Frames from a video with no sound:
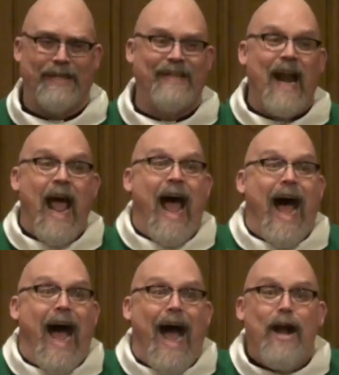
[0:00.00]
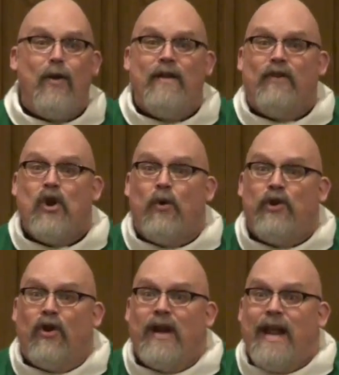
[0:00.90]
I said, I don't even know
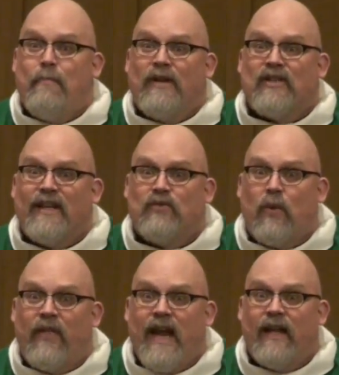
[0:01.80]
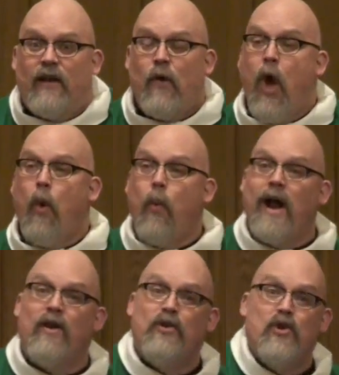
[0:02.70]
your name, much less where they live.
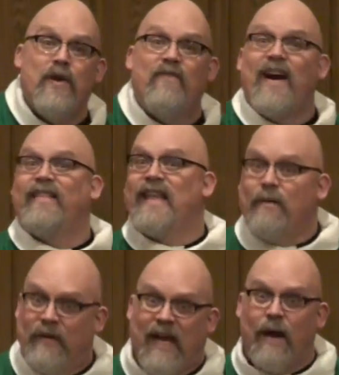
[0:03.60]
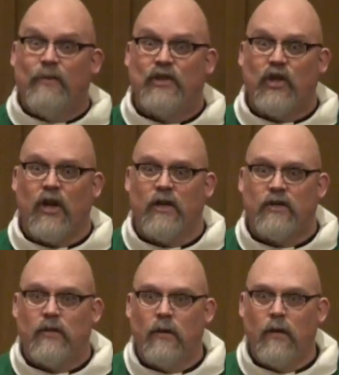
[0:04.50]
Why don't you invite them to come to
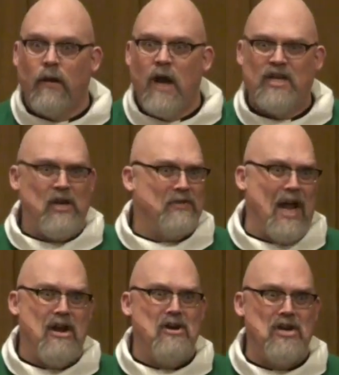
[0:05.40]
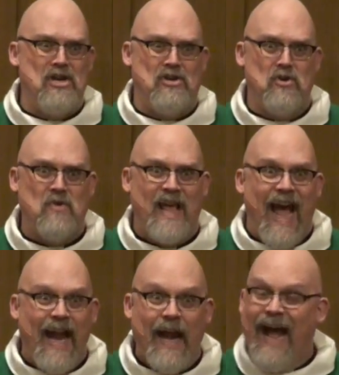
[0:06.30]
church? She goes, I couldn't do
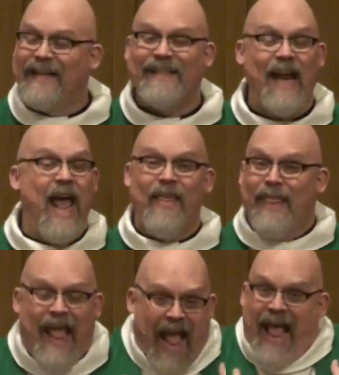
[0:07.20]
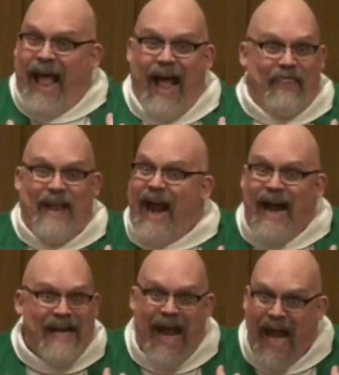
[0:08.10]
that. I said, then
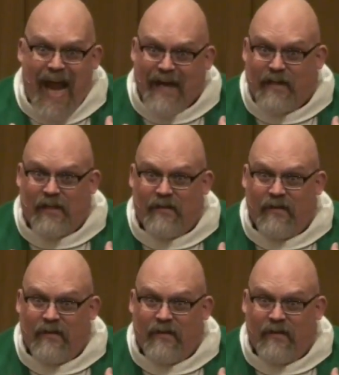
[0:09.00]
I can't.